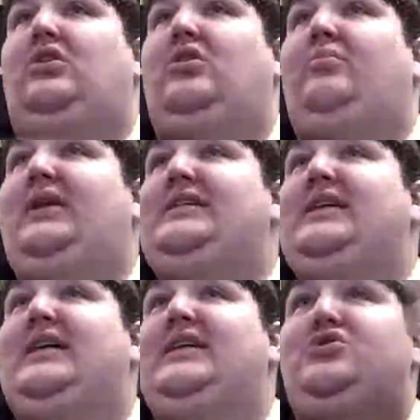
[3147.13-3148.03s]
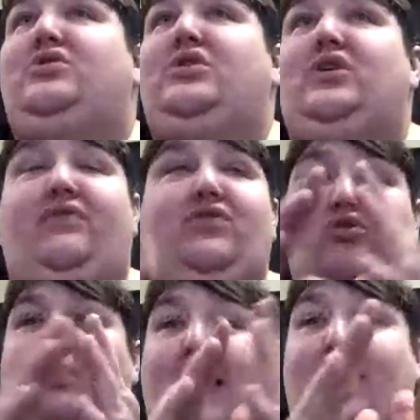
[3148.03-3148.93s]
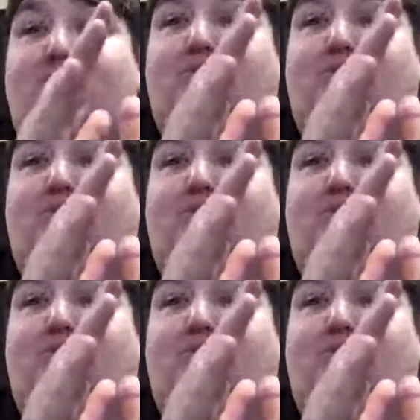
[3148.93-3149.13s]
Nobody says if you do PECs,